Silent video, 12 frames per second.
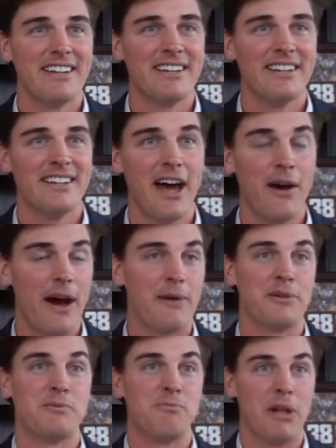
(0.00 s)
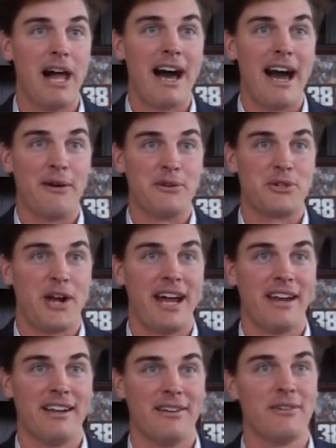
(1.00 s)
No, I was block. I was trying
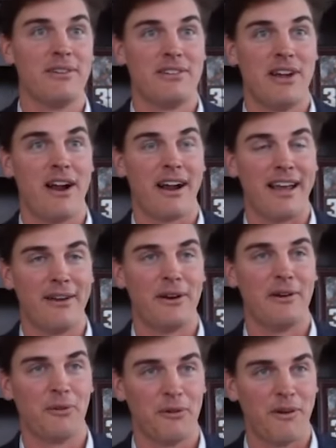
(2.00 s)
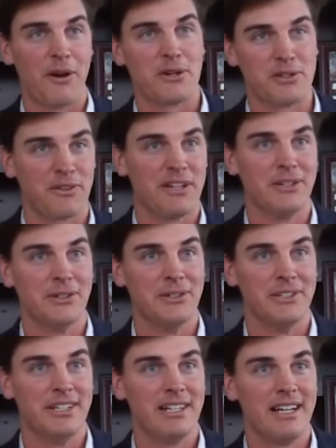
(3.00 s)
to Derrick Henry reverse field.
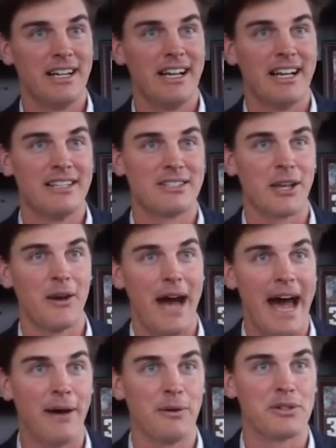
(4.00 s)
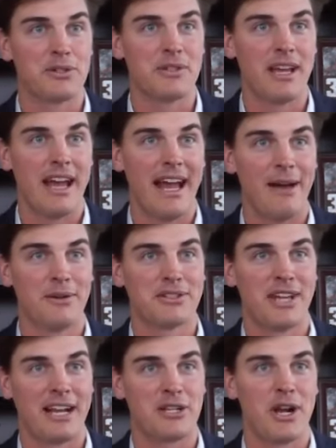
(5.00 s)
Oh, it was Derrick? So okay, was, okay, okay. I was
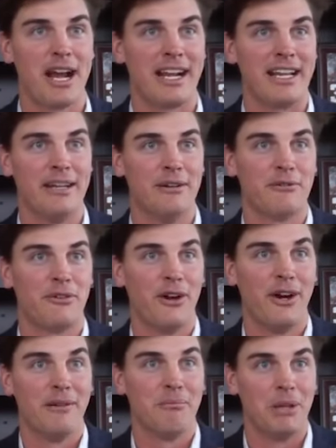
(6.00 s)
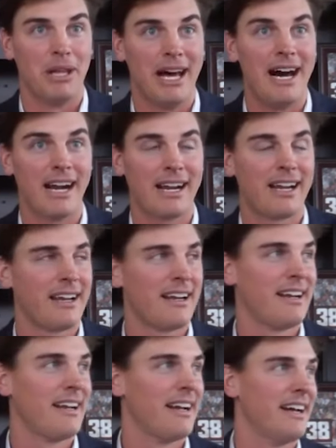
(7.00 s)
like trying to get in front and block,
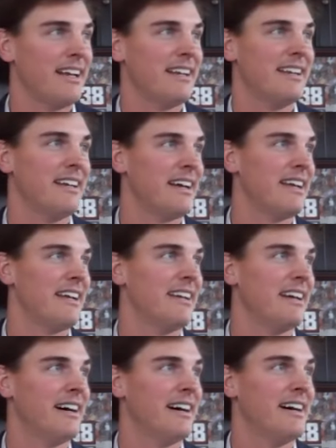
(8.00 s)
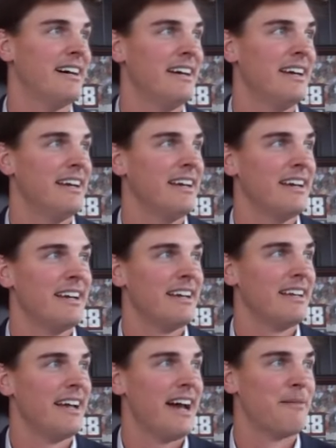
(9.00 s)
and and uh,
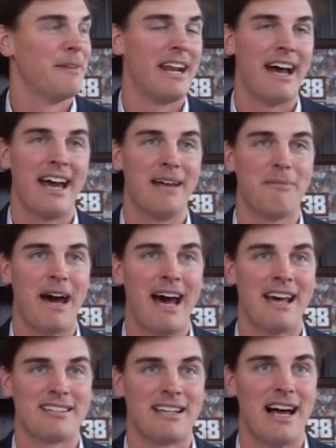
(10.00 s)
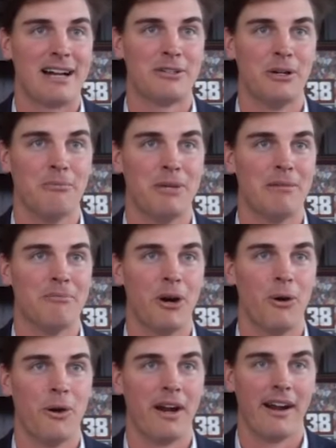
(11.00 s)
yeah, I mean, I had my eyes locked on Ben
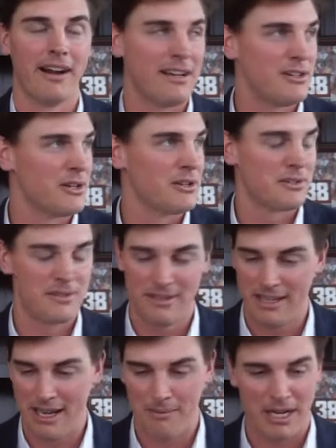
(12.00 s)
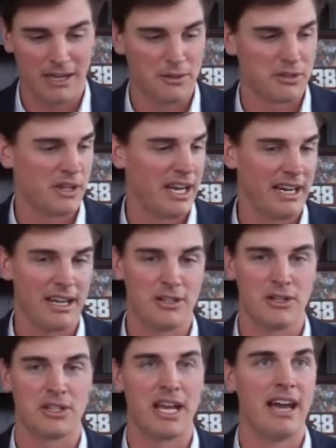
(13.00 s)
Boulware, and he just, yeah, I mean, it was like he
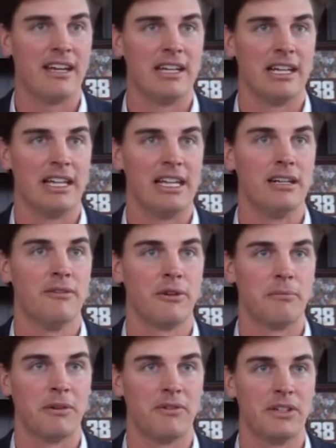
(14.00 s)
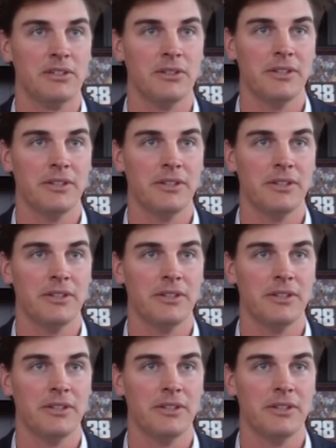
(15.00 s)
just got deleted from the field.